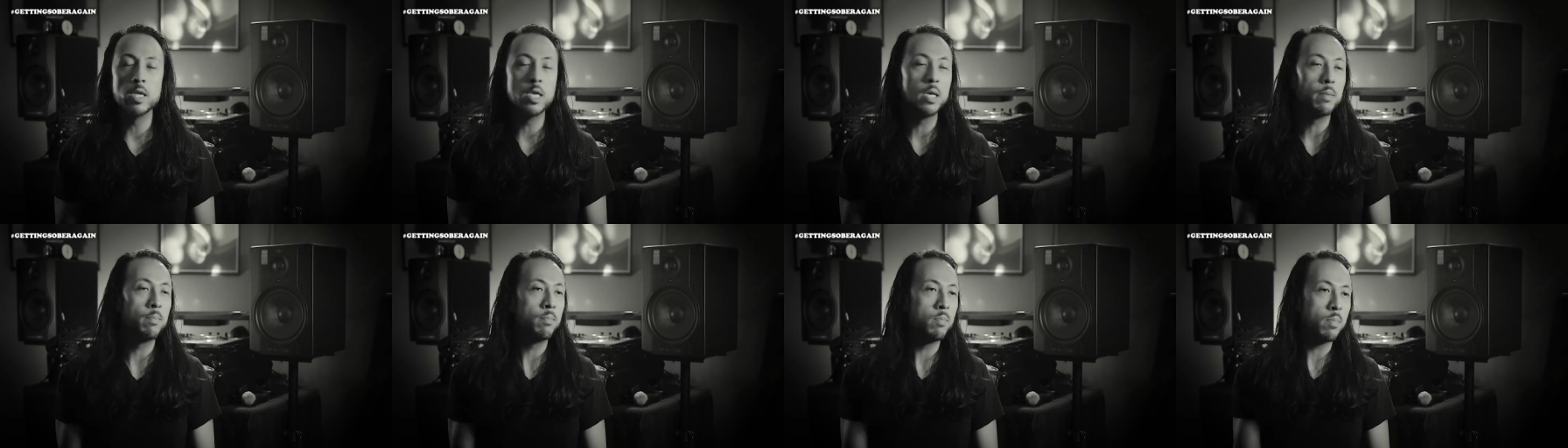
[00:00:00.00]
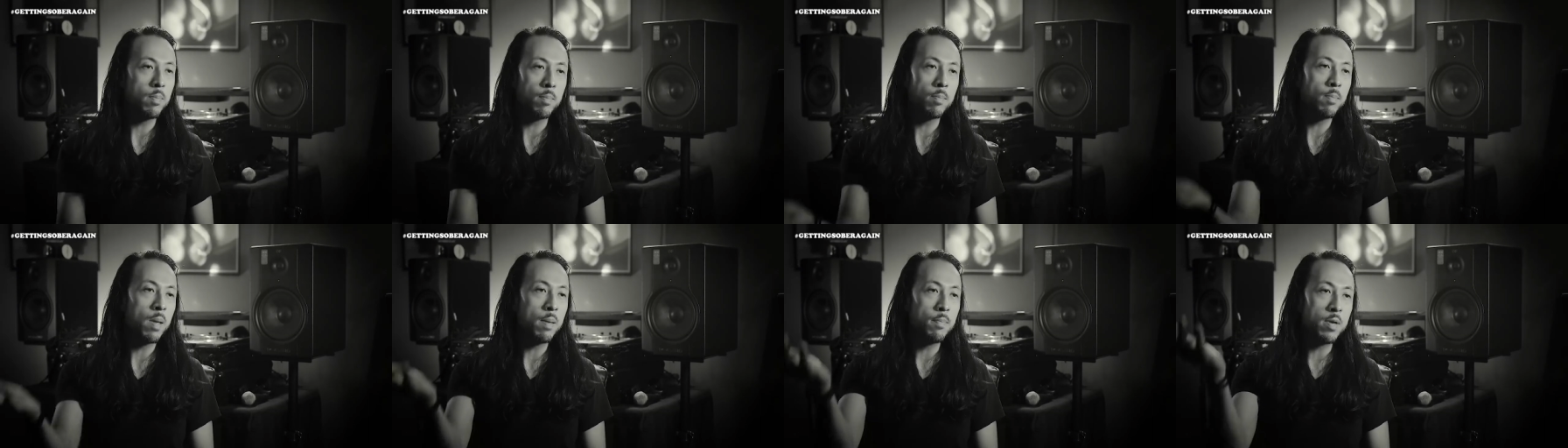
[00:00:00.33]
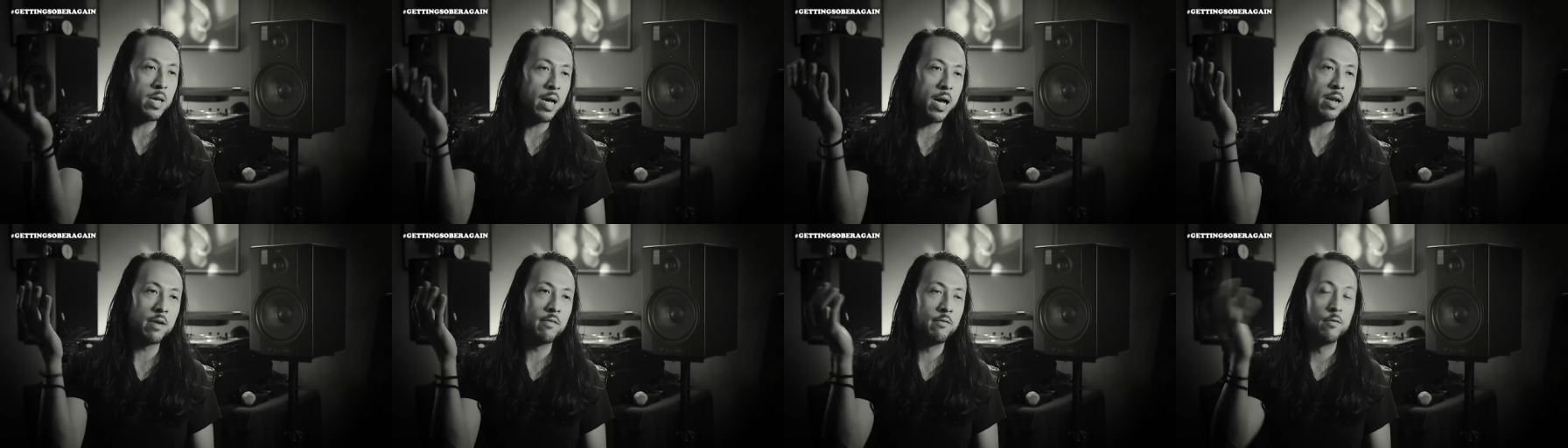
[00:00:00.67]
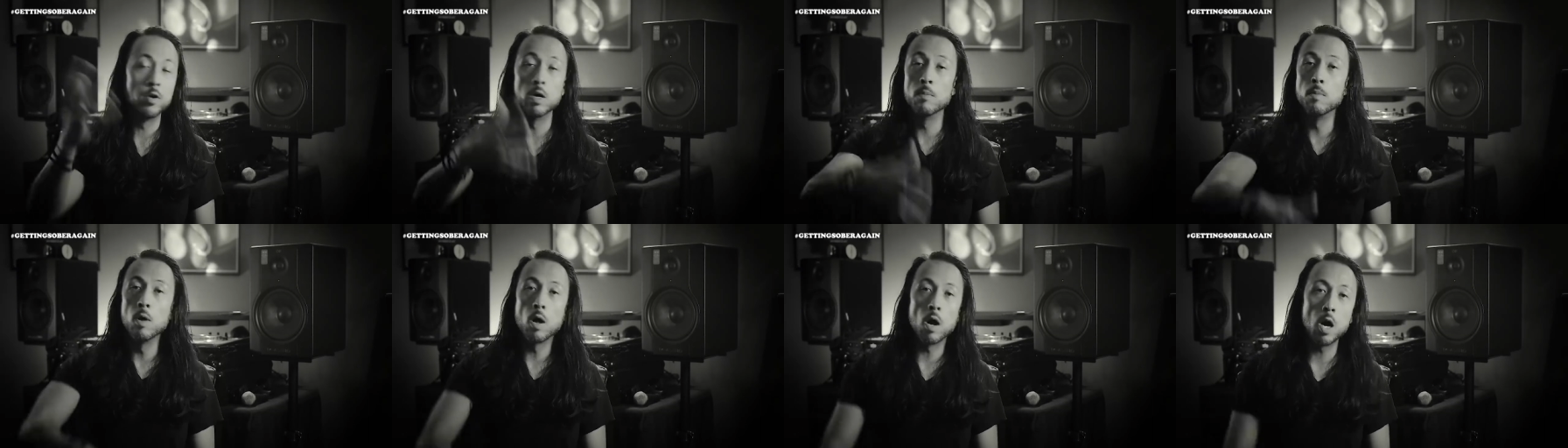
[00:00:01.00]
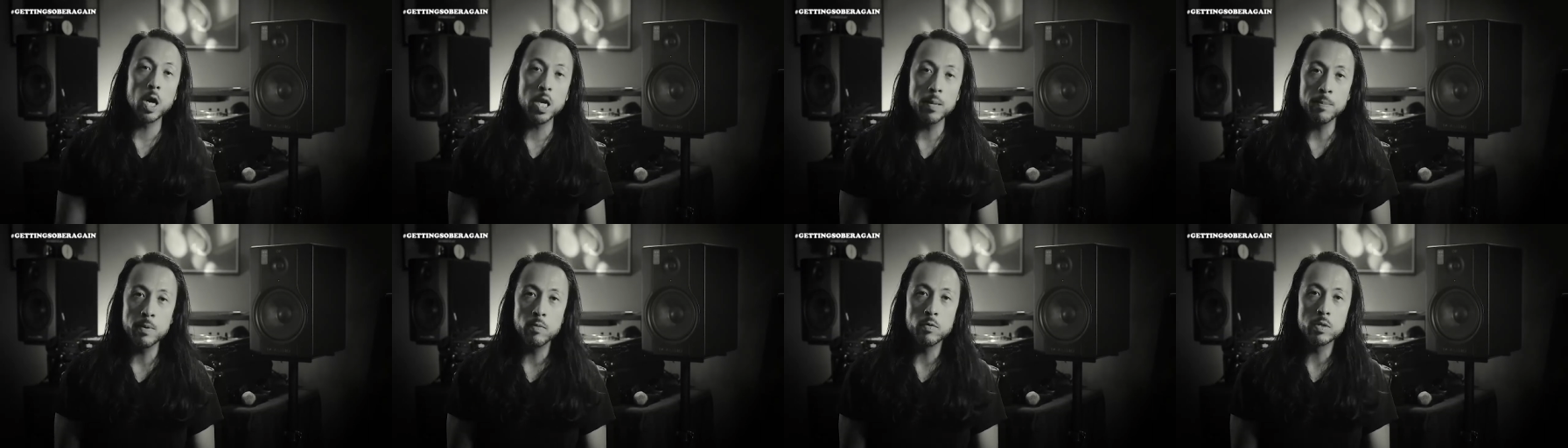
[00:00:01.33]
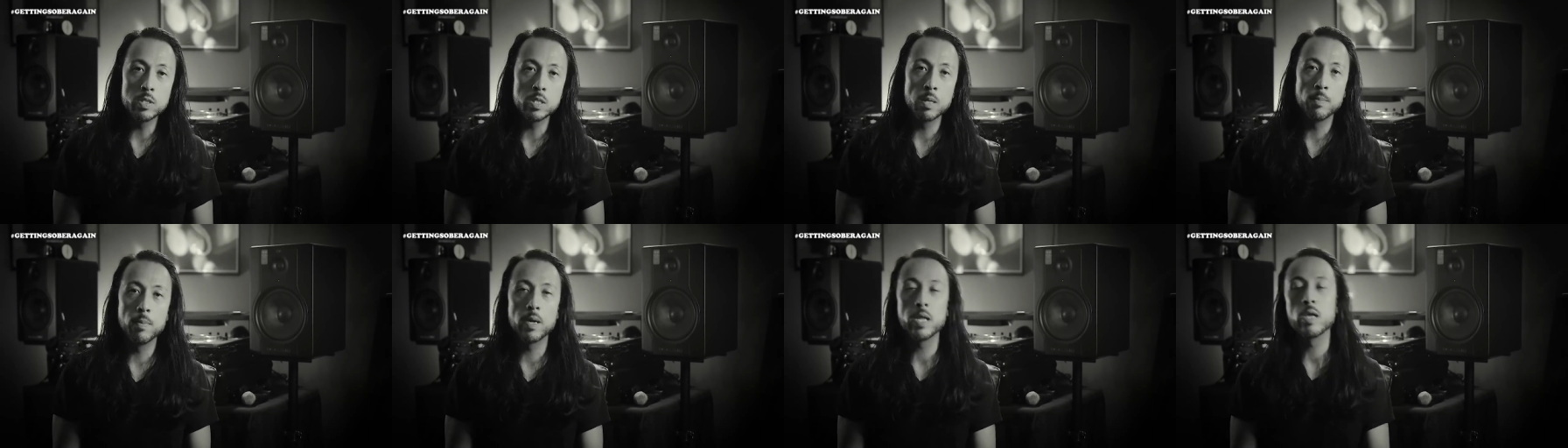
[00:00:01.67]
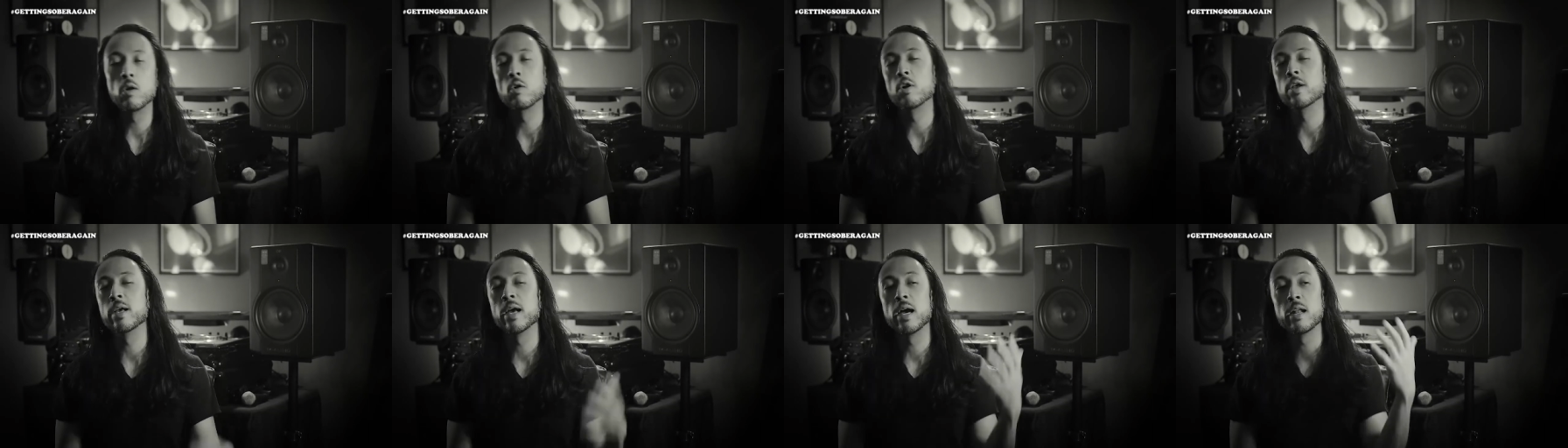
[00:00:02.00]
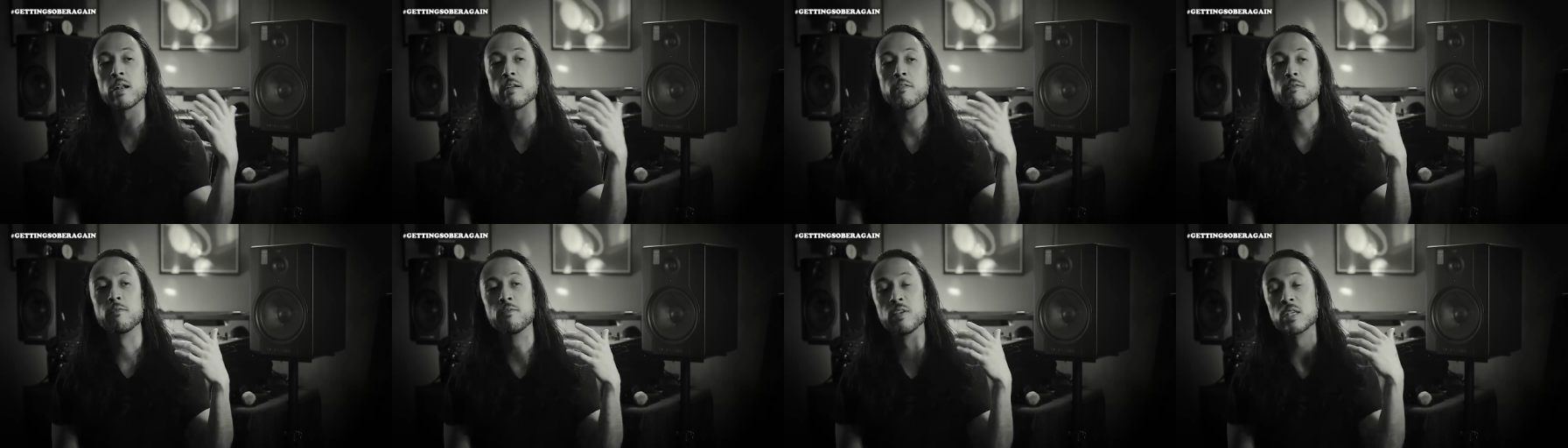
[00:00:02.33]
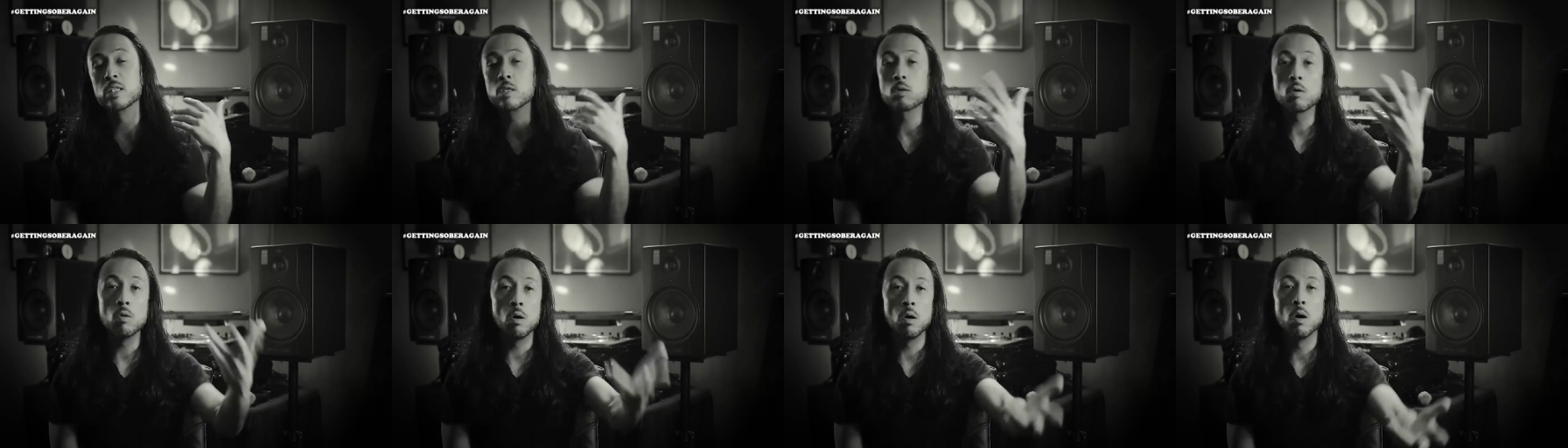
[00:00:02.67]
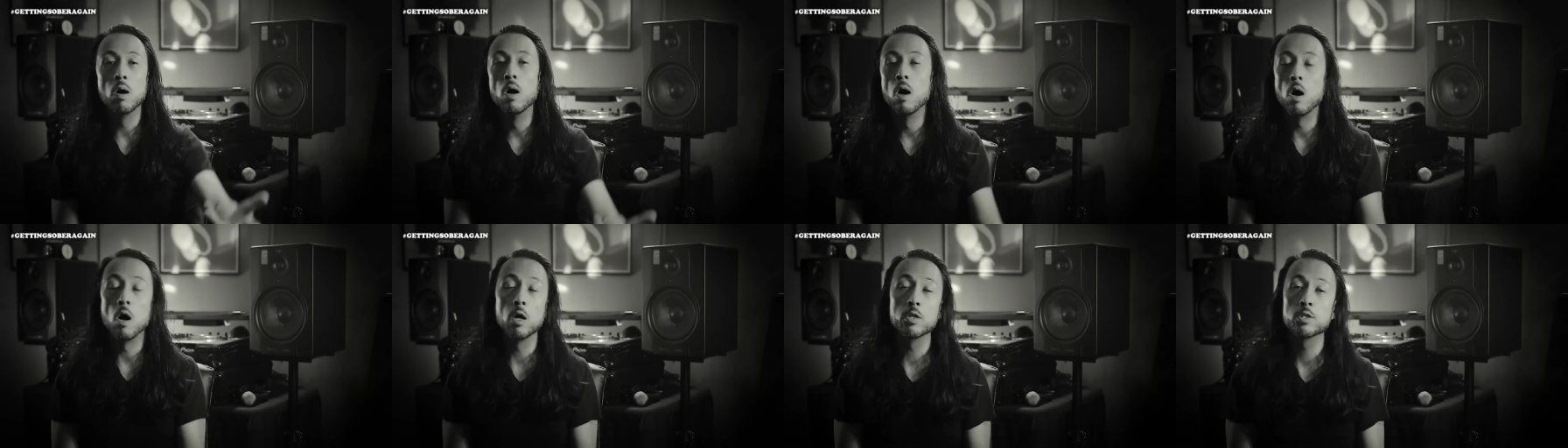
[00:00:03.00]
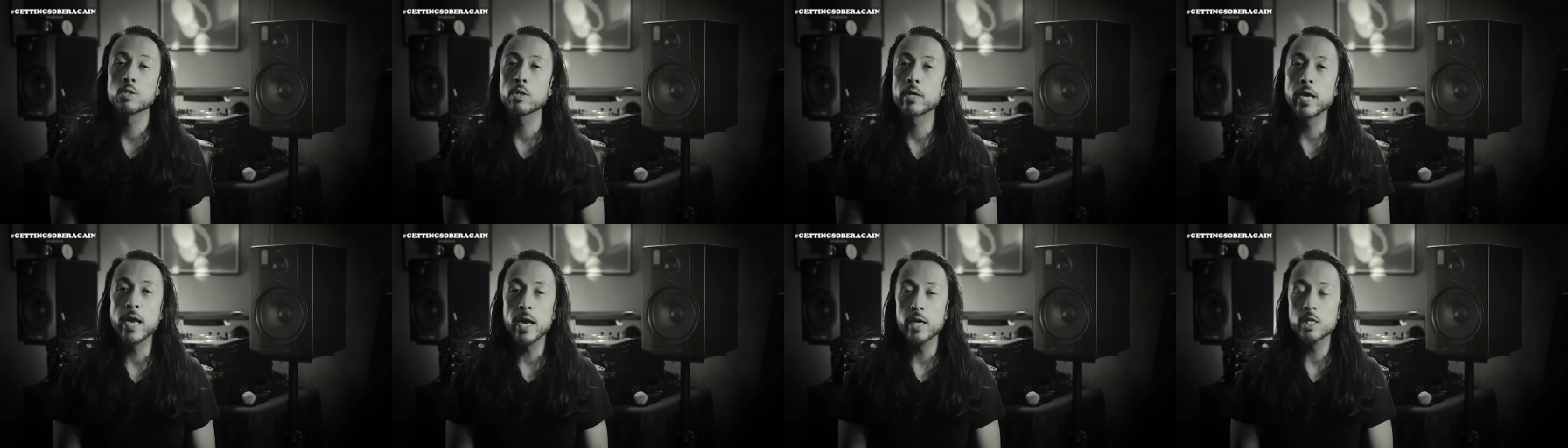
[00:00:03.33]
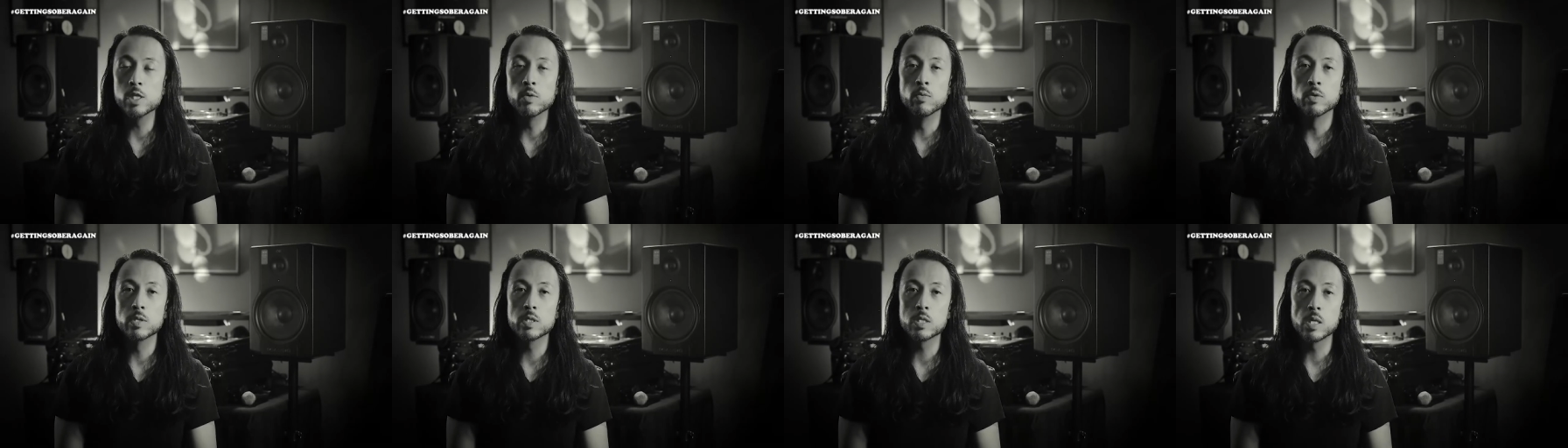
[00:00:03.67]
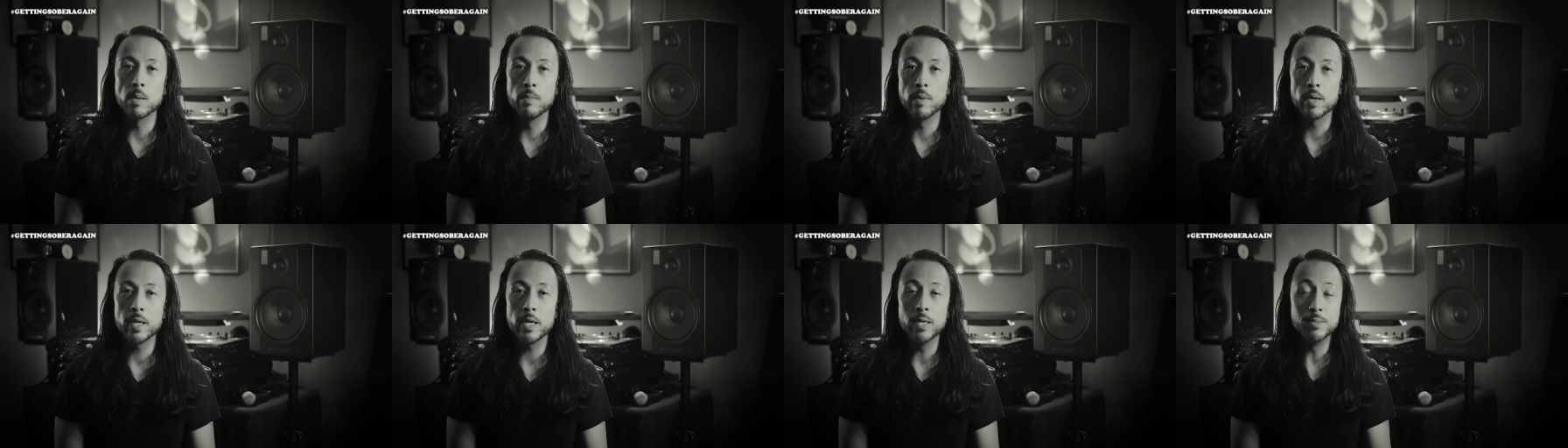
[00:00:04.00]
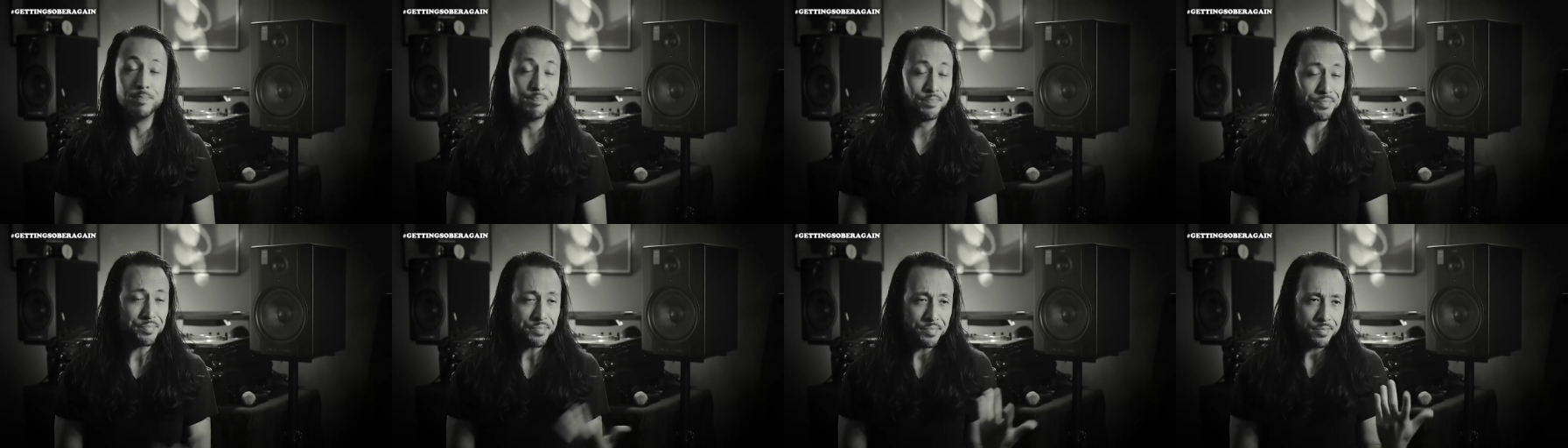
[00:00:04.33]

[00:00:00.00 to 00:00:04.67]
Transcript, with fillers: You maybe got in a verbal argument with somebody or you got in a physical altercation with somebody